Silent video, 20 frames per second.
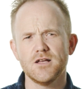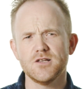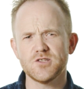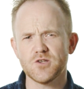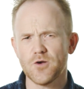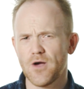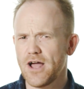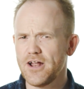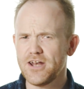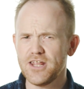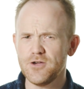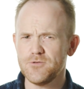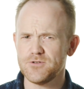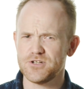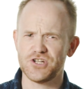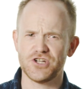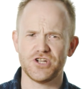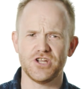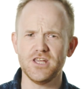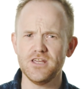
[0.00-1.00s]
So how do you
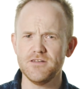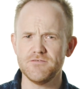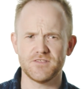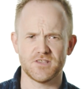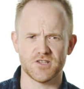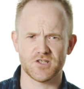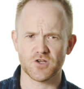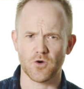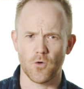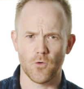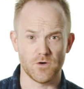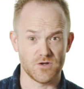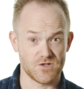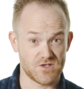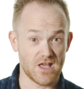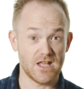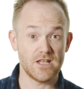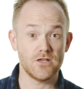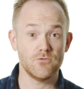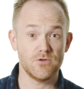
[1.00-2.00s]
achieve the scores
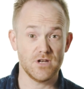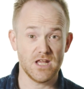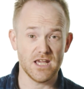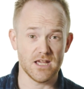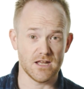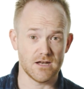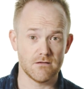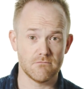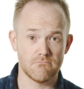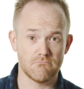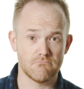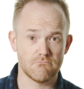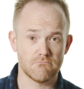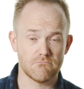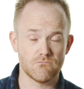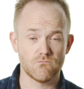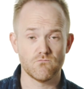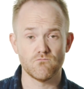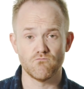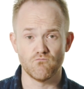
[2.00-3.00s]
that you need?
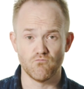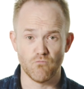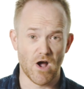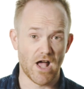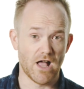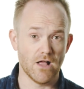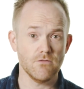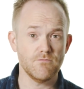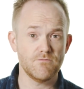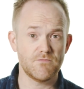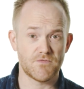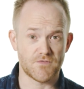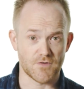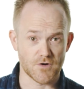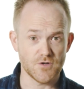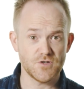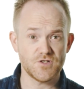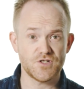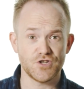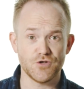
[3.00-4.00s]
Well,
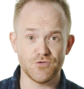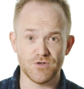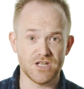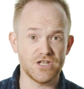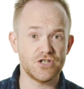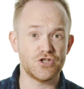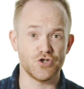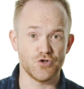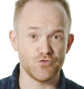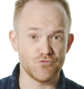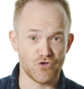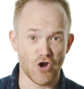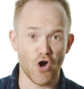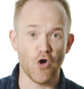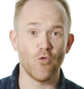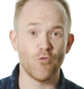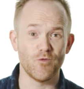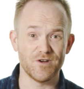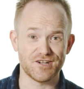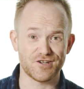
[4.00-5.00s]
first you need to know
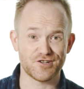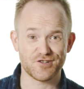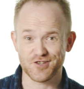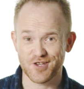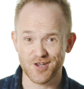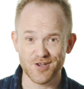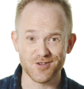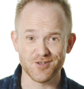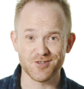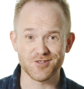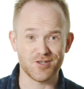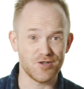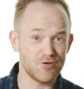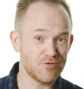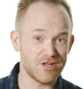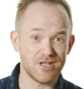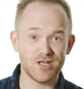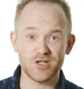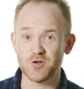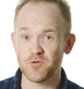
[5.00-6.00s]
which skills you
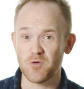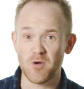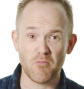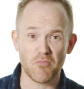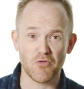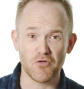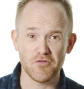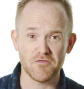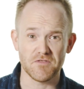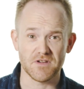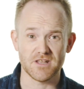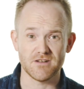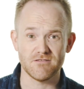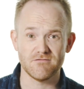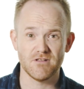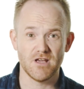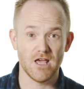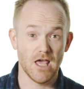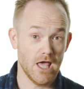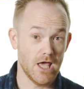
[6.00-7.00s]
need to improve in.
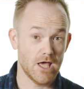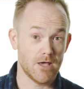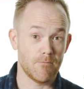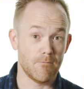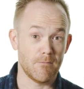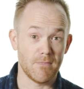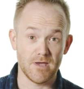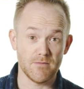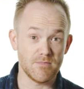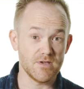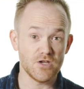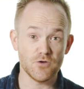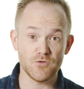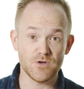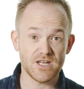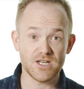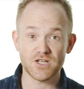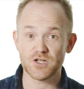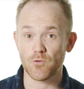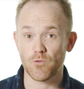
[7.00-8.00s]
Maybe you
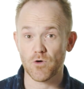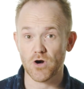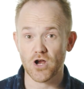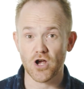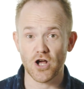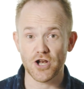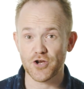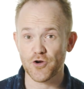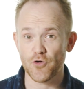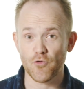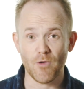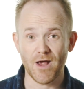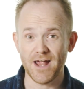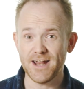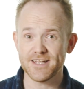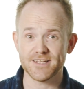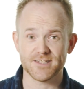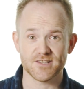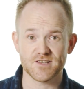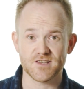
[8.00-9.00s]
need to work on your
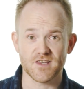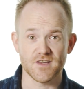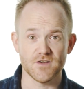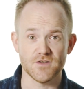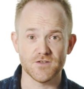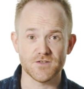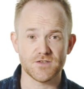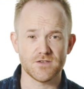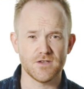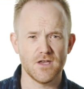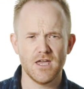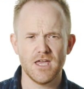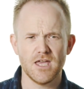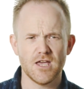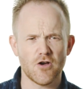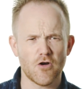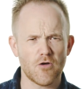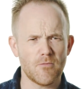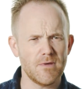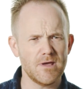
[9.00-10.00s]
writing skills,
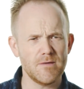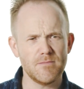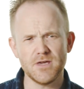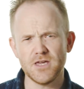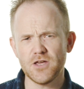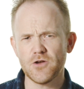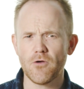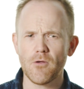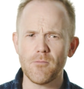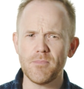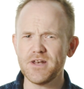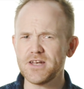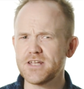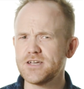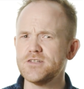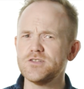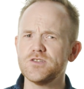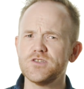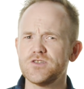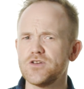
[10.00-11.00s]
or maybe you're a bit
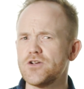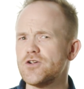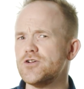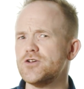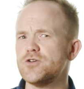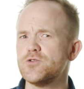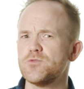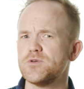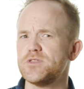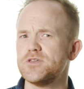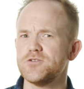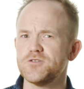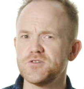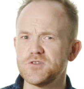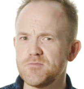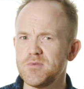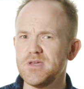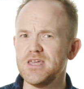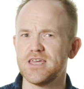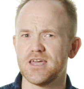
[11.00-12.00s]
concerned with your
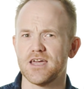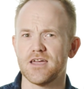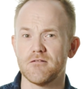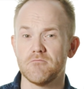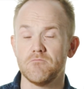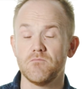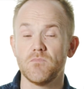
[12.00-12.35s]
speaking.